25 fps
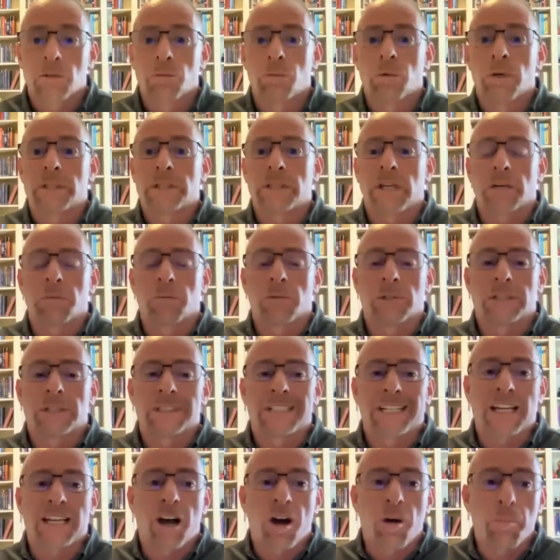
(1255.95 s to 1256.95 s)
which, uh, which
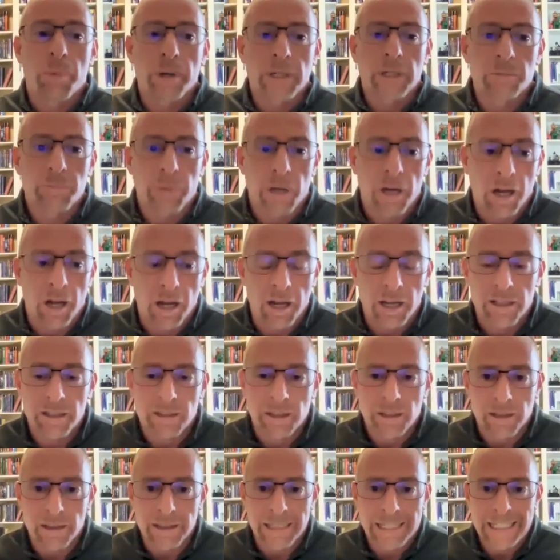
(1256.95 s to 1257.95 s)
is accompanied
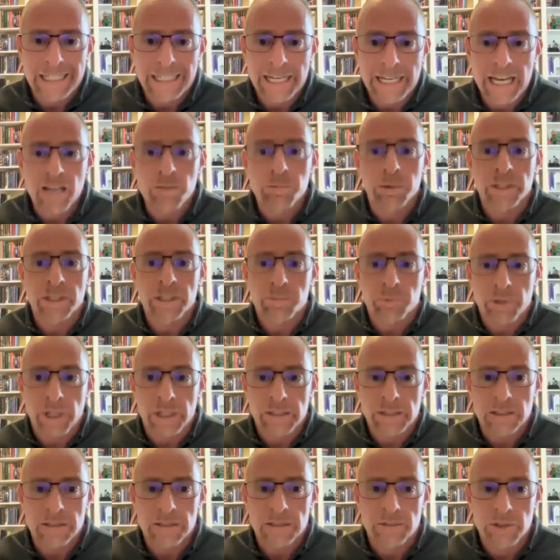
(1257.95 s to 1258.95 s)
by the enabling
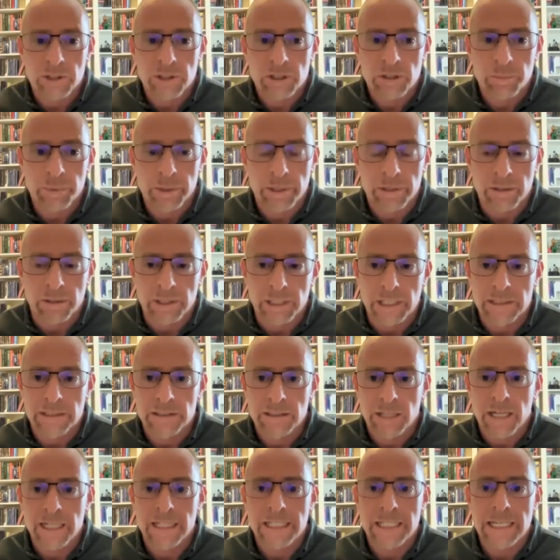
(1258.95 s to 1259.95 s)
presence of the Spirit. It's
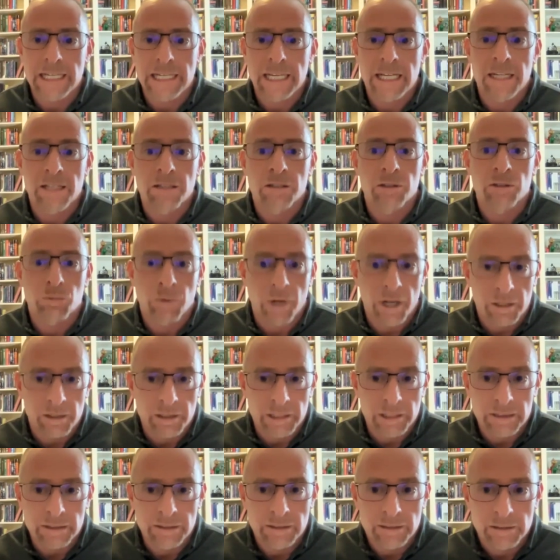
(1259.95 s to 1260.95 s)
not an
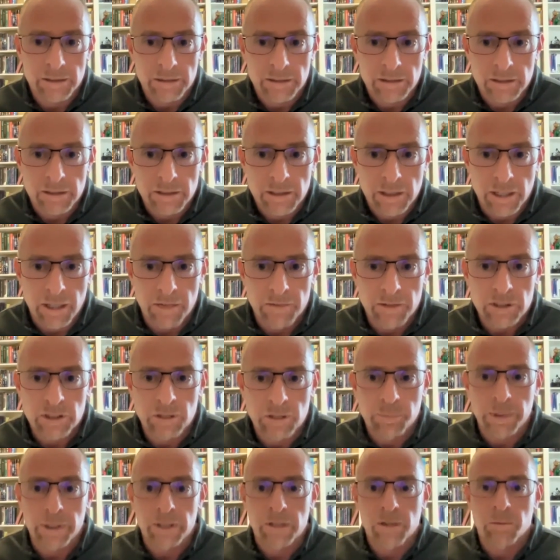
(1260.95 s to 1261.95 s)
indwelling of the
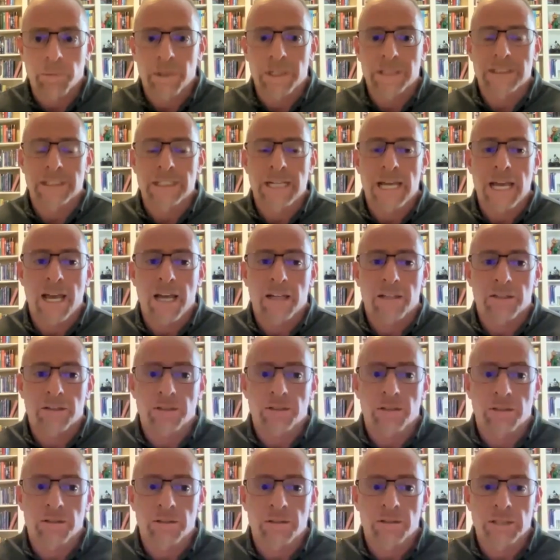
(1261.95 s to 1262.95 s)
Spirit, but it's an
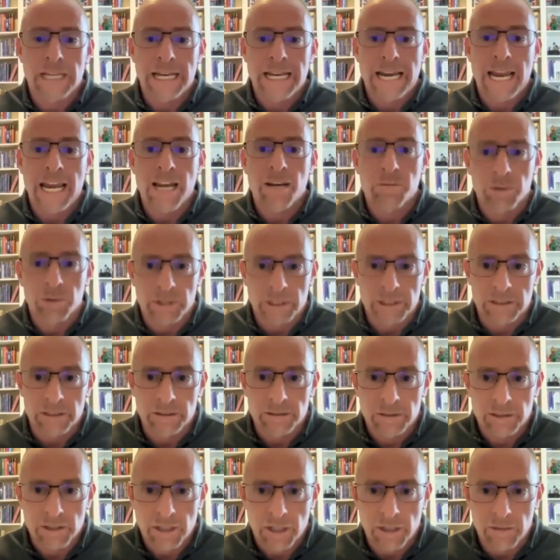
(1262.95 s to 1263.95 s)
external enabling
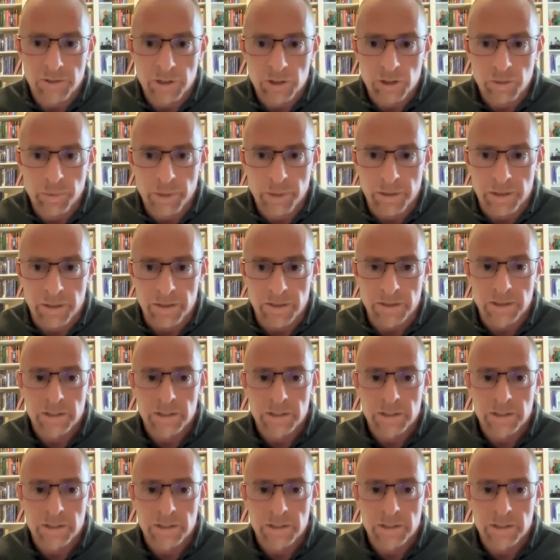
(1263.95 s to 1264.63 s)
of the Spirit.